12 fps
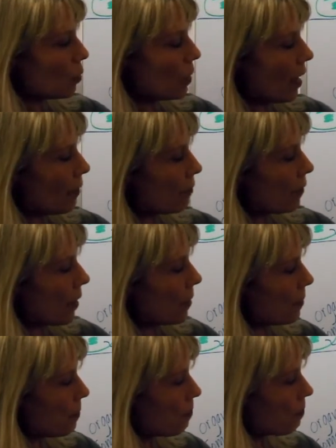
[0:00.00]
we have
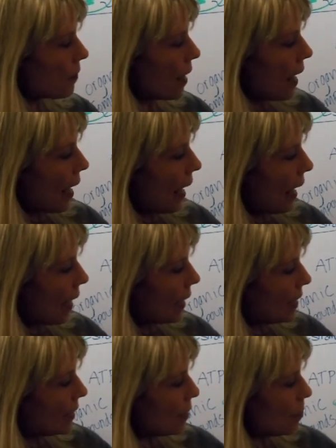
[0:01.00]

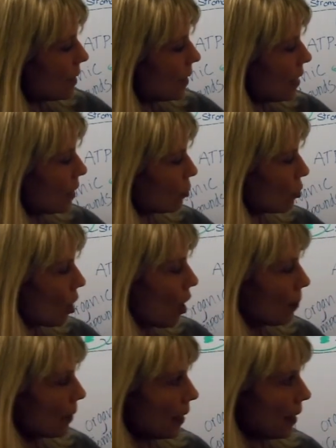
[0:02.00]
NADPH
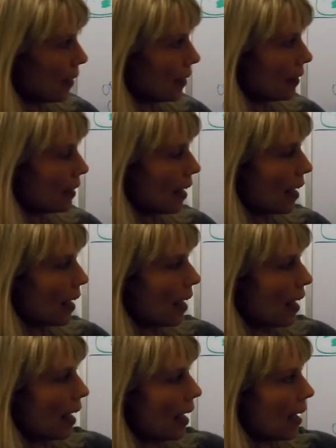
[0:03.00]
coming in,
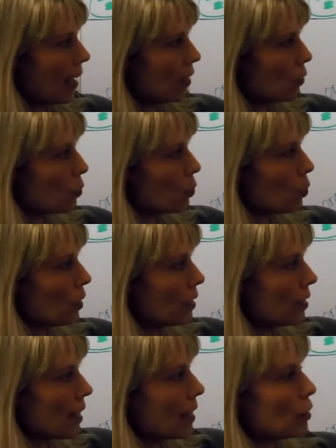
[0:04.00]
and we
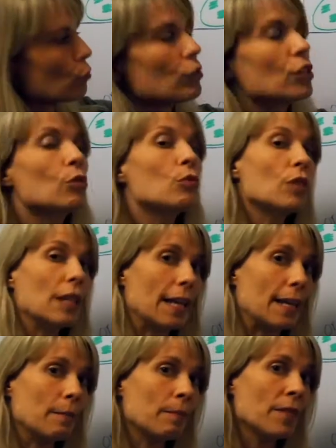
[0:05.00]
say it's reducing
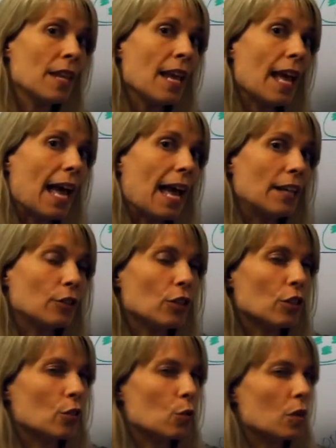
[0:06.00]
it. And
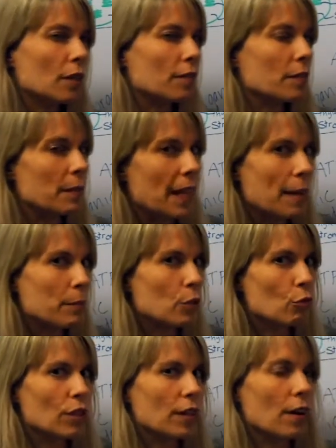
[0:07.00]
just sort of some
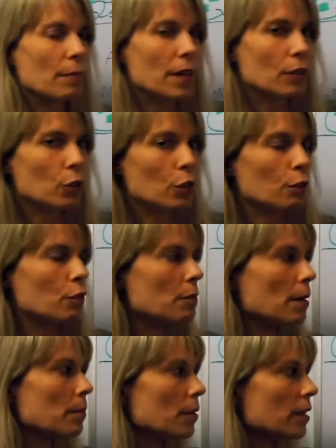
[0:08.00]
chemistry there, I'm not sure if you
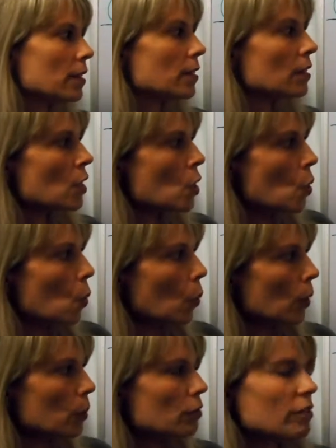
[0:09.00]
remember this,
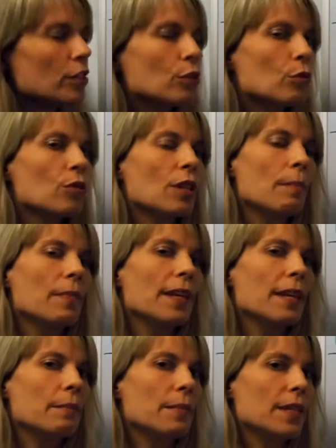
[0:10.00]
when we reduce something,
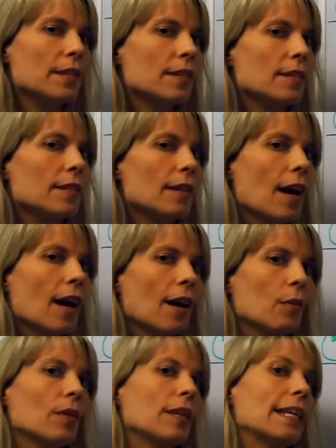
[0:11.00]
it means
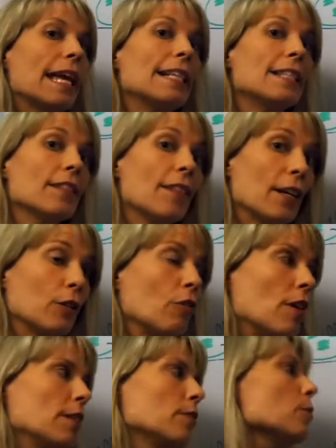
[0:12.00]
it gains
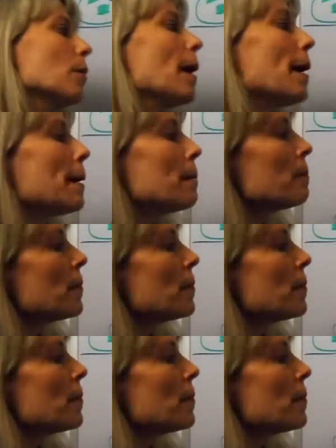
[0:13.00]
electrons, okay?